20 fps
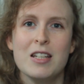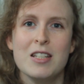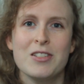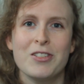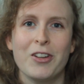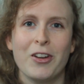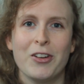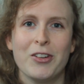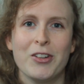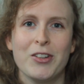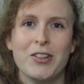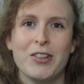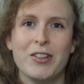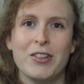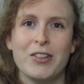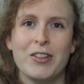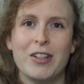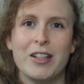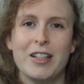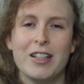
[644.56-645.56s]

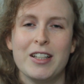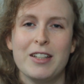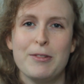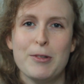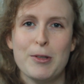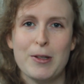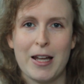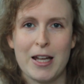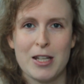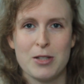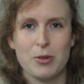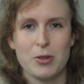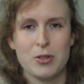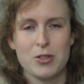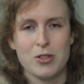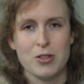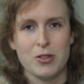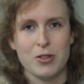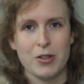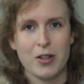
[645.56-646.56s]
So if you liked
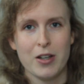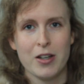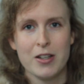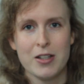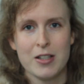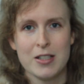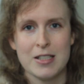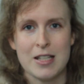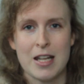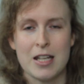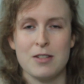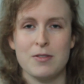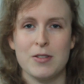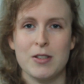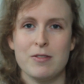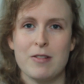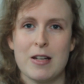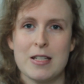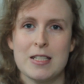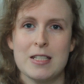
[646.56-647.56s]
what you heard and
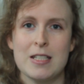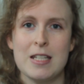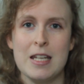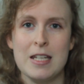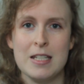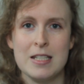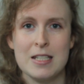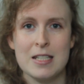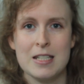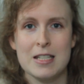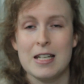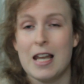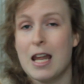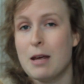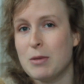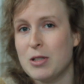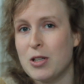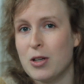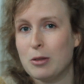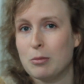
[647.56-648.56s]
anything resonated,
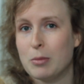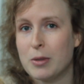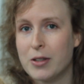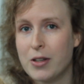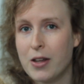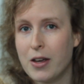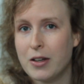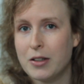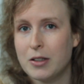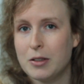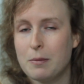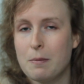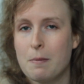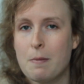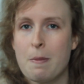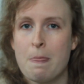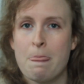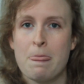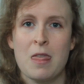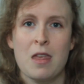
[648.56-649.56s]
let me know below.
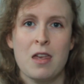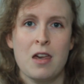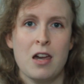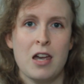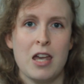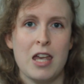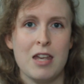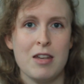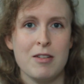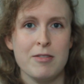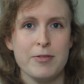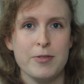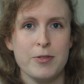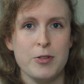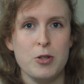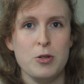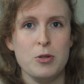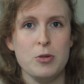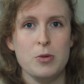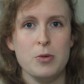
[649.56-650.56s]
If
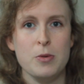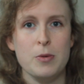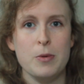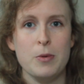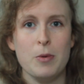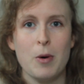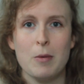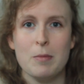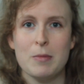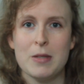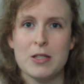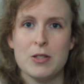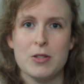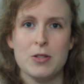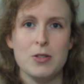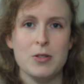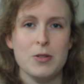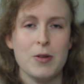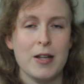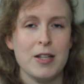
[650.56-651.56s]
you want me
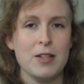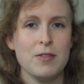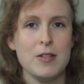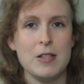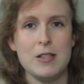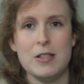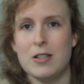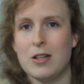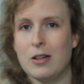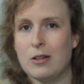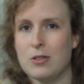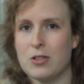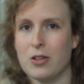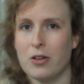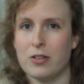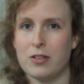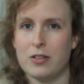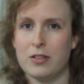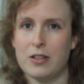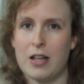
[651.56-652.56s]
to do any videos
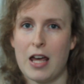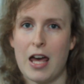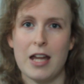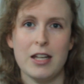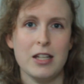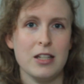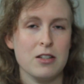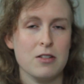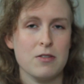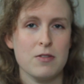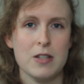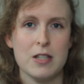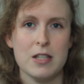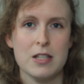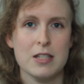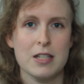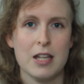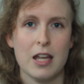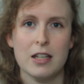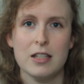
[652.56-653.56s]
on any of
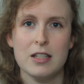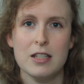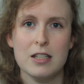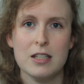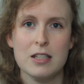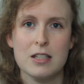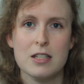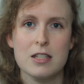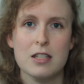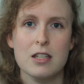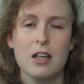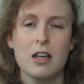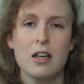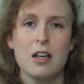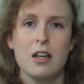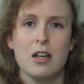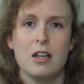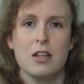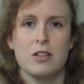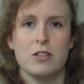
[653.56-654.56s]
these techniques
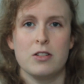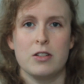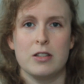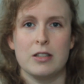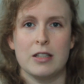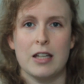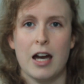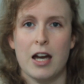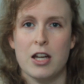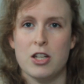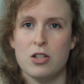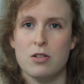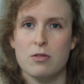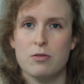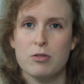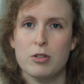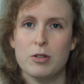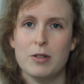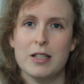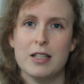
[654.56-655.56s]
and guide you
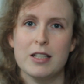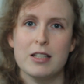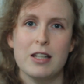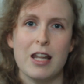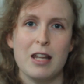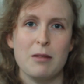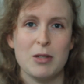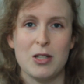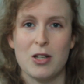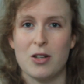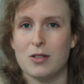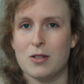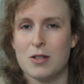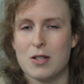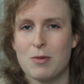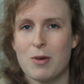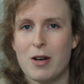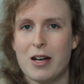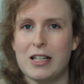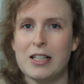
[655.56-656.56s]
through it, let me know
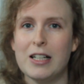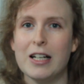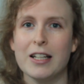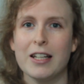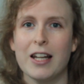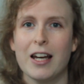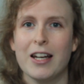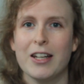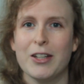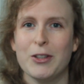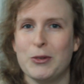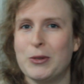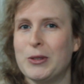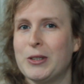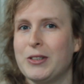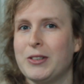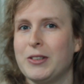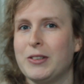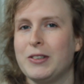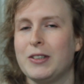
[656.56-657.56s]
as well, and I
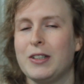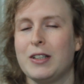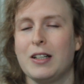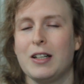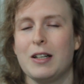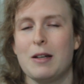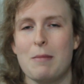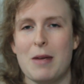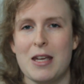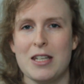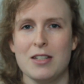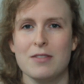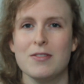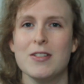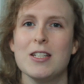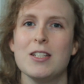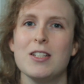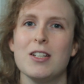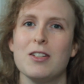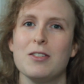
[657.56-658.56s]
will make a
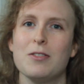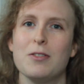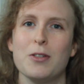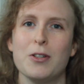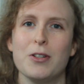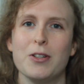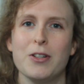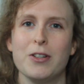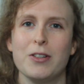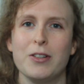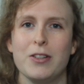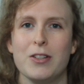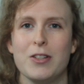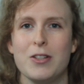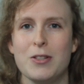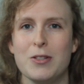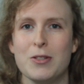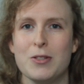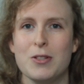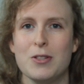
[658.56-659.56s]
video for
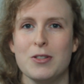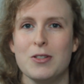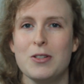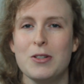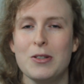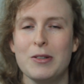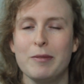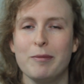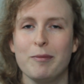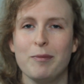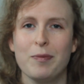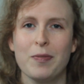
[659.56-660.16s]
you to do.